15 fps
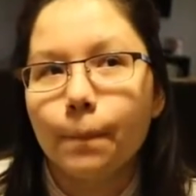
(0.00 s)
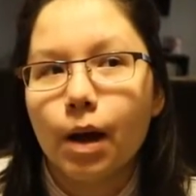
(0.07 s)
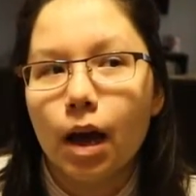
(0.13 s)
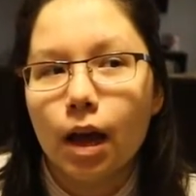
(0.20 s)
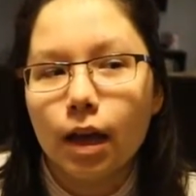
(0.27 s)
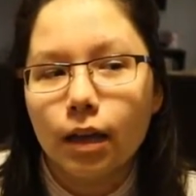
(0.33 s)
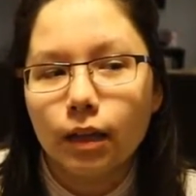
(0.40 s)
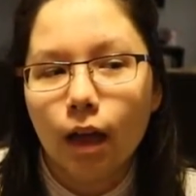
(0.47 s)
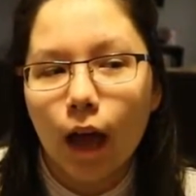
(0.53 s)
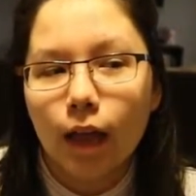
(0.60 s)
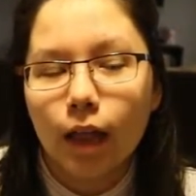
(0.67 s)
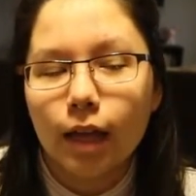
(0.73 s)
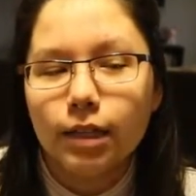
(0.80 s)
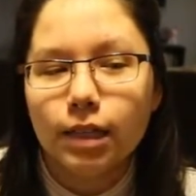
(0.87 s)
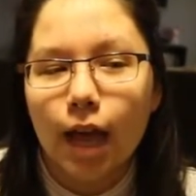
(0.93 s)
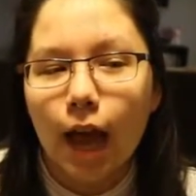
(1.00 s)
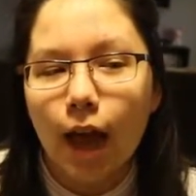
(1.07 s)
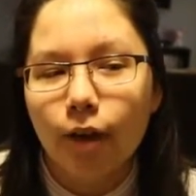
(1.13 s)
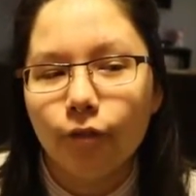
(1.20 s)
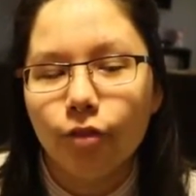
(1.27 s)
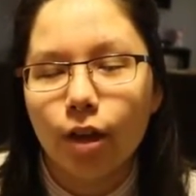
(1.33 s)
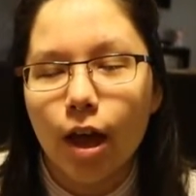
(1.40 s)
but I like to
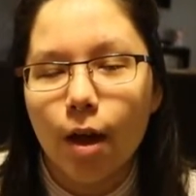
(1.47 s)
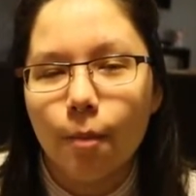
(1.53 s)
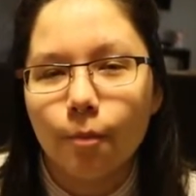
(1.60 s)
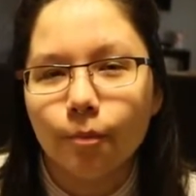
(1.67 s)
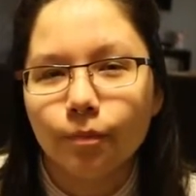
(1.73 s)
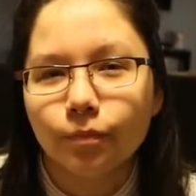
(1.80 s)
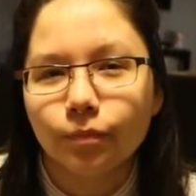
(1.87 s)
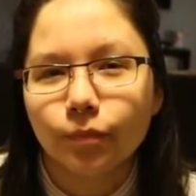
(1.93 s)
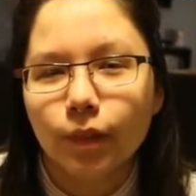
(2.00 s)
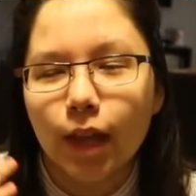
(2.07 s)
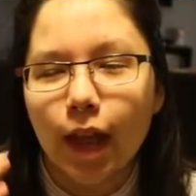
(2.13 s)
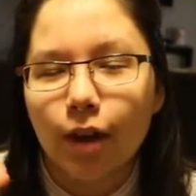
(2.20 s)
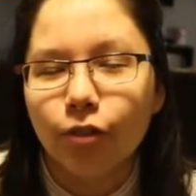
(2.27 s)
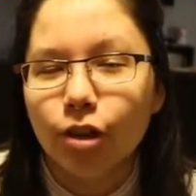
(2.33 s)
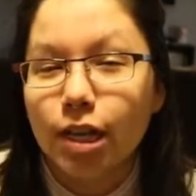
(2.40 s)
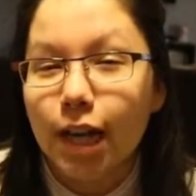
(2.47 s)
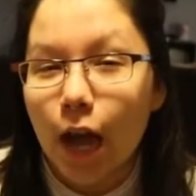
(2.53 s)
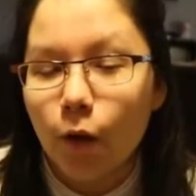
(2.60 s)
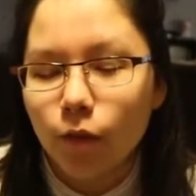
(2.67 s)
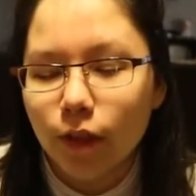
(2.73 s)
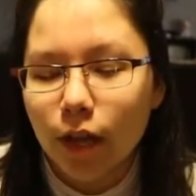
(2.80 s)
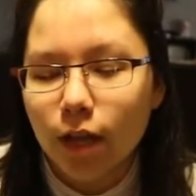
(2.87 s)
have them every
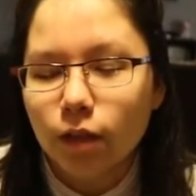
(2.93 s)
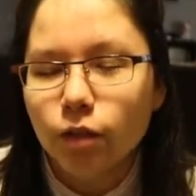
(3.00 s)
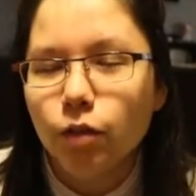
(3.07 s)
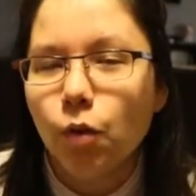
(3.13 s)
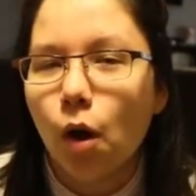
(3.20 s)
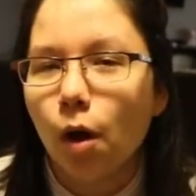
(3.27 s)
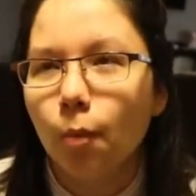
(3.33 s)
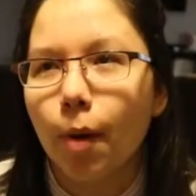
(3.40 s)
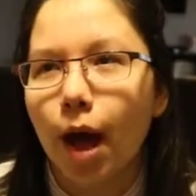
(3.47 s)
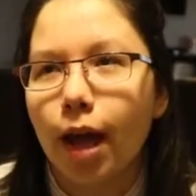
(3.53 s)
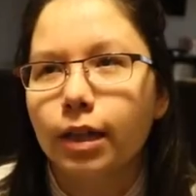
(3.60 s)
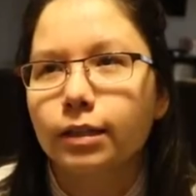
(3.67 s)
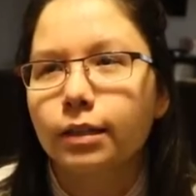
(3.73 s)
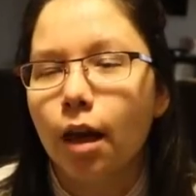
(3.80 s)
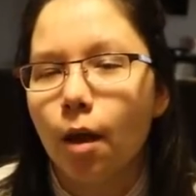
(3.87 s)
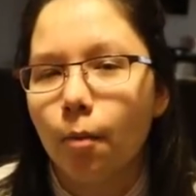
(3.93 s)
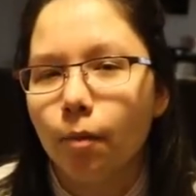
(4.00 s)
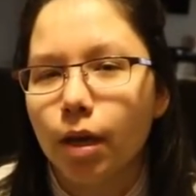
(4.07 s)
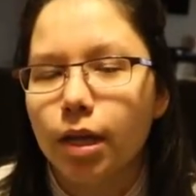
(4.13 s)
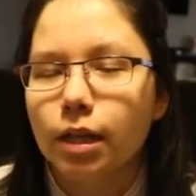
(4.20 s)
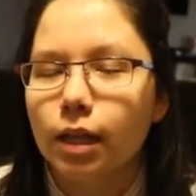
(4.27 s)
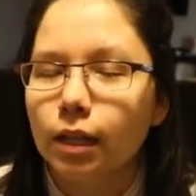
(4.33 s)
now and then. So I'll buy
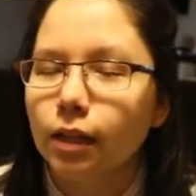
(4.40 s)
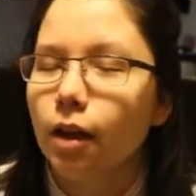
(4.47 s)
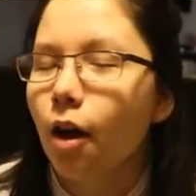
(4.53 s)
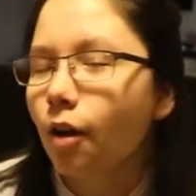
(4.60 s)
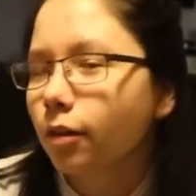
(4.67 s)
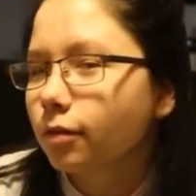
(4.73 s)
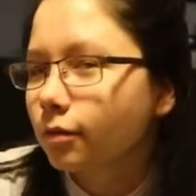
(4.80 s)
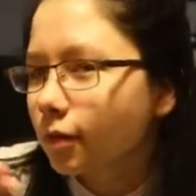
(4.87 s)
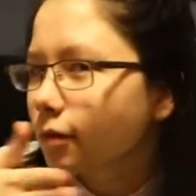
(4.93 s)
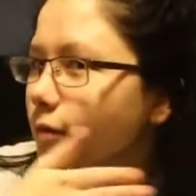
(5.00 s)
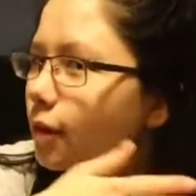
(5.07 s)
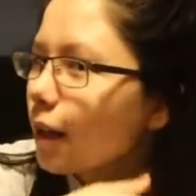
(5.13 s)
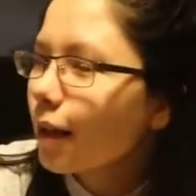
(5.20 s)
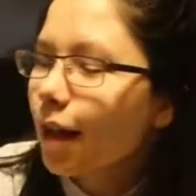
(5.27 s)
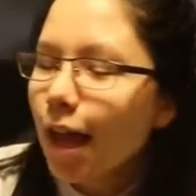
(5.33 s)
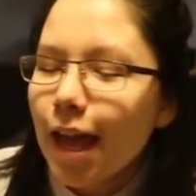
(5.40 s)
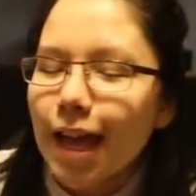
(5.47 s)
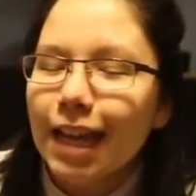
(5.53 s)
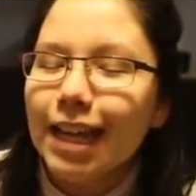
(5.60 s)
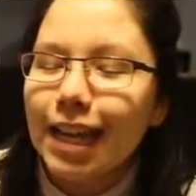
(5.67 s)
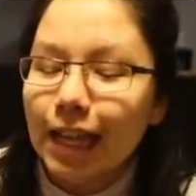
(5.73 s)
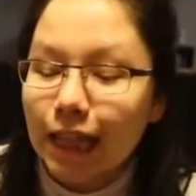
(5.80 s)
some and then I'll
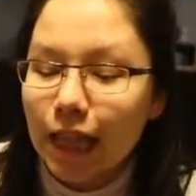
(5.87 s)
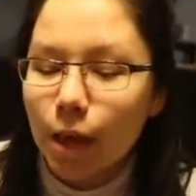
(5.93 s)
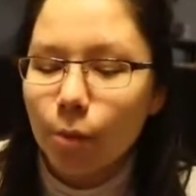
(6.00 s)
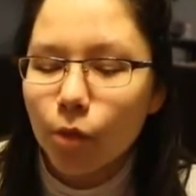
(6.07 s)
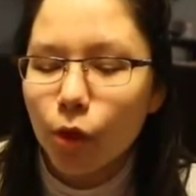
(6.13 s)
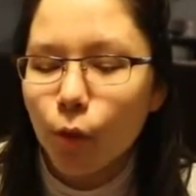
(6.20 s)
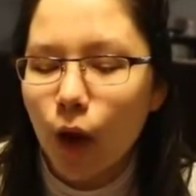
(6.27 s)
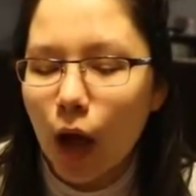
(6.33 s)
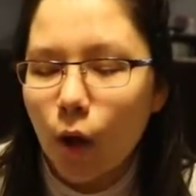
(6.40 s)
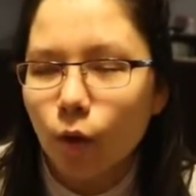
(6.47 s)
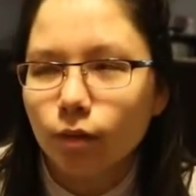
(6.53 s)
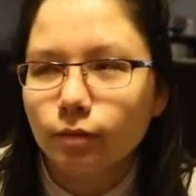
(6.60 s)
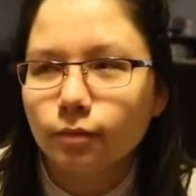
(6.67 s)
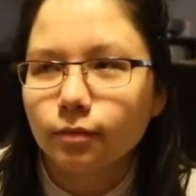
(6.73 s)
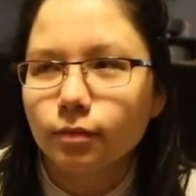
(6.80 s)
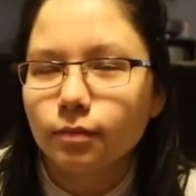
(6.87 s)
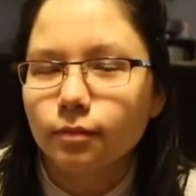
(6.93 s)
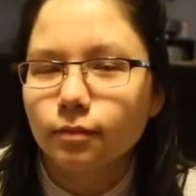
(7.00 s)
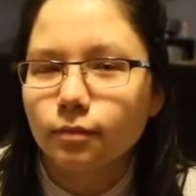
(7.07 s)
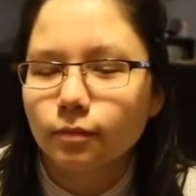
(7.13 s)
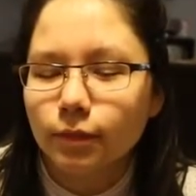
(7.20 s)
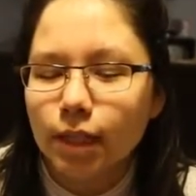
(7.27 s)
eat them throughout
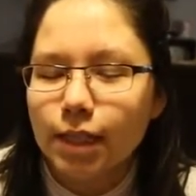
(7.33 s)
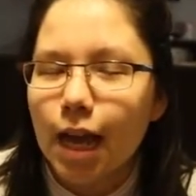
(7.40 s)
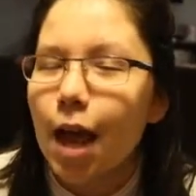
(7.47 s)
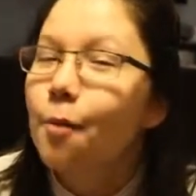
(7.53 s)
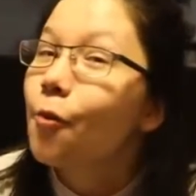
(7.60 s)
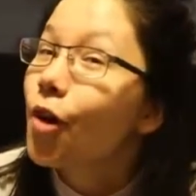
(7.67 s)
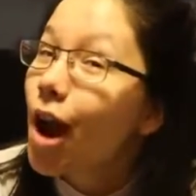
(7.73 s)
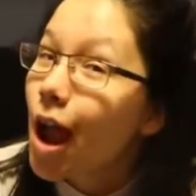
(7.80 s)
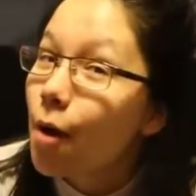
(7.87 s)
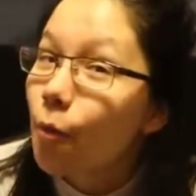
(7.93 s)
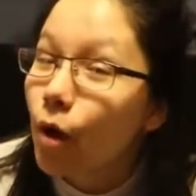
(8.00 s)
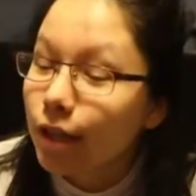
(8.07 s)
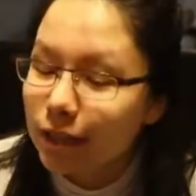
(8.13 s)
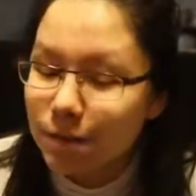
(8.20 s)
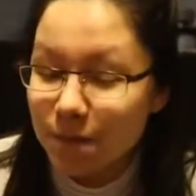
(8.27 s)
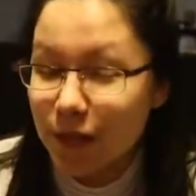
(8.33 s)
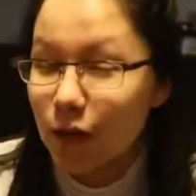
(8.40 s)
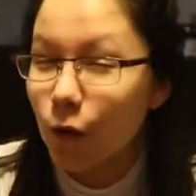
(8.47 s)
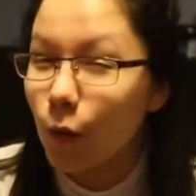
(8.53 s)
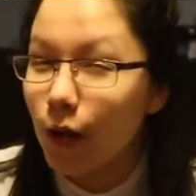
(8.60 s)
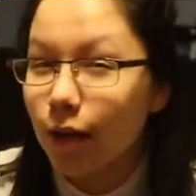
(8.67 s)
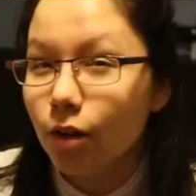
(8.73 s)
the time where I want
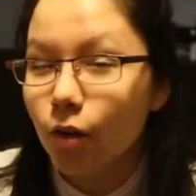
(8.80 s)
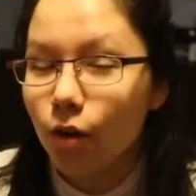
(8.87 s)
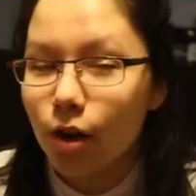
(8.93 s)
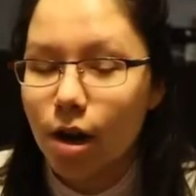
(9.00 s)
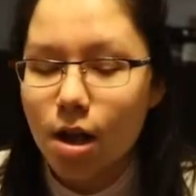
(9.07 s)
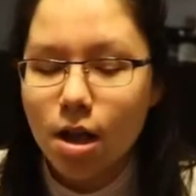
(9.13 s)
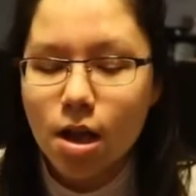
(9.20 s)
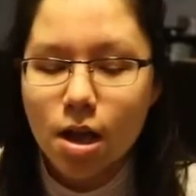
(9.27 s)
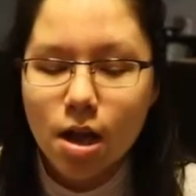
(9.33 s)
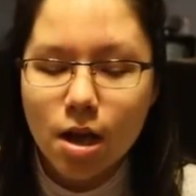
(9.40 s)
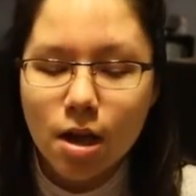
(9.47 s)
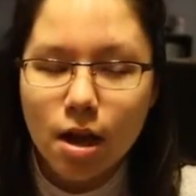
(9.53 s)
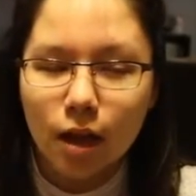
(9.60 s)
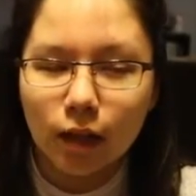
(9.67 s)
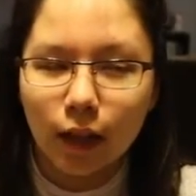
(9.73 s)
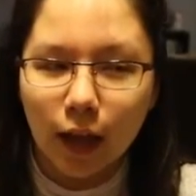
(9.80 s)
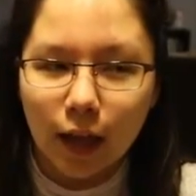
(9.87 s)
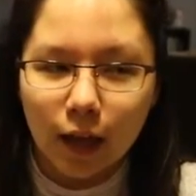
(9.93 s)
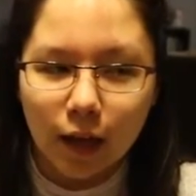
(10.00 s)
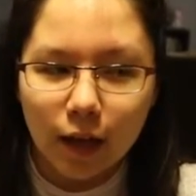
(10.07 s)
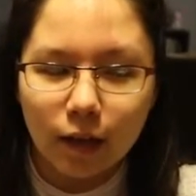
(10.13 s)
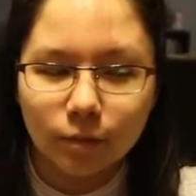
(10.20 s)
something quick or
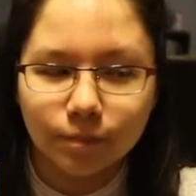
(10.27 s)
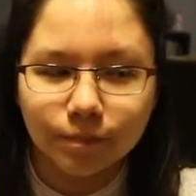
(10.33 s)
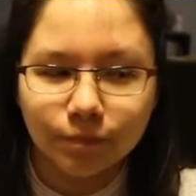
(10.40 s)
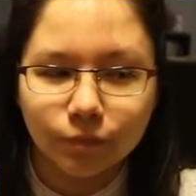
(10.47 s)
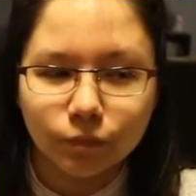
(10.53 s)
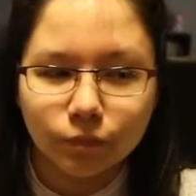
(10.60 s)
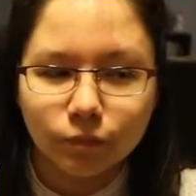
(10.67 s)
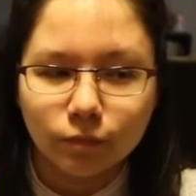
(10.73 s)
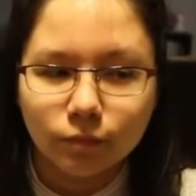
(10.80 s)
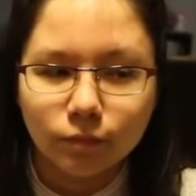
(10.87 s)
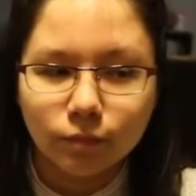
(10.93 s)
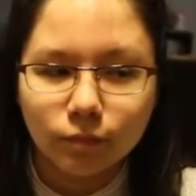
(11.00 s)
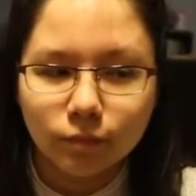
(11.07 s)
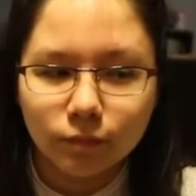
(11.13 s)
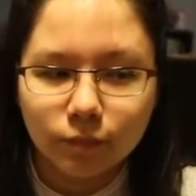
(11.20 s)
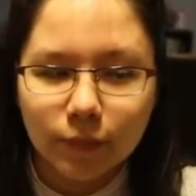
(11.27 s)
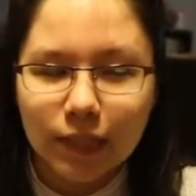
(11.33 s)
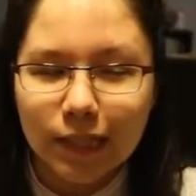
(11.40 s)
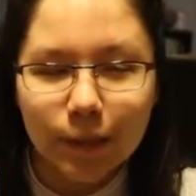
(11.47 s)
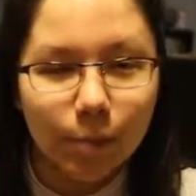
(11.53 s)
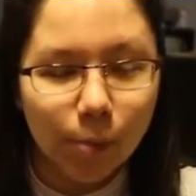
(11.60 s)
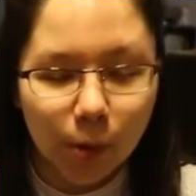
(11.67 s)
like
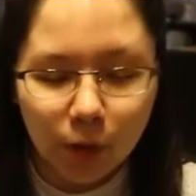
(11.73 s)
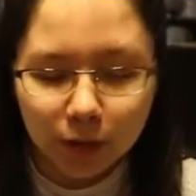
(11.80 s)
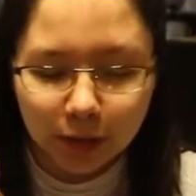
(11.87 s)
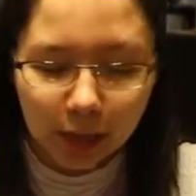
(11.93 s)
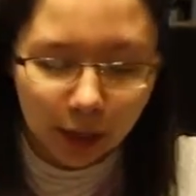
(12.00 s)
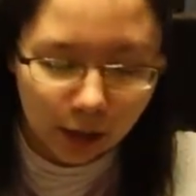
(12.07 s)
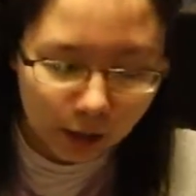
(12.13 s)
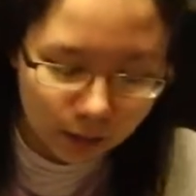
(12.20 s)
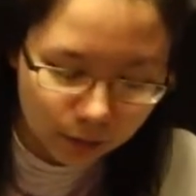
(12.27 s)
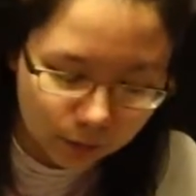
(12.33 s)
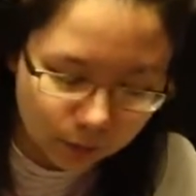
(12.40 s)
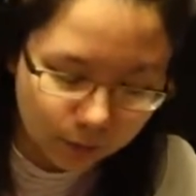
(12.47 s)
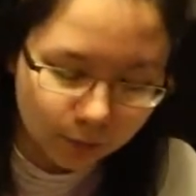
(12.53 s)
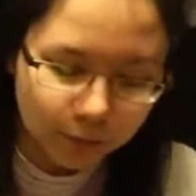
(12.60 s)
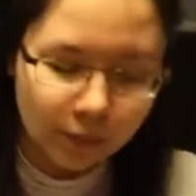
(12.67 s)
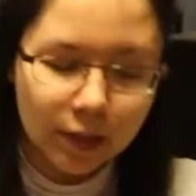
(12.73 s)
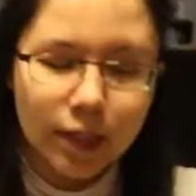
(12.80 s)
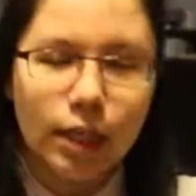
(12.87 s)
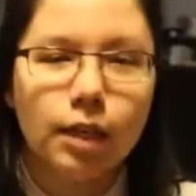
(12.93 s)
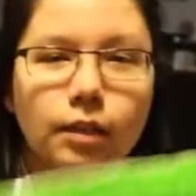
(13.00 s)
simple, like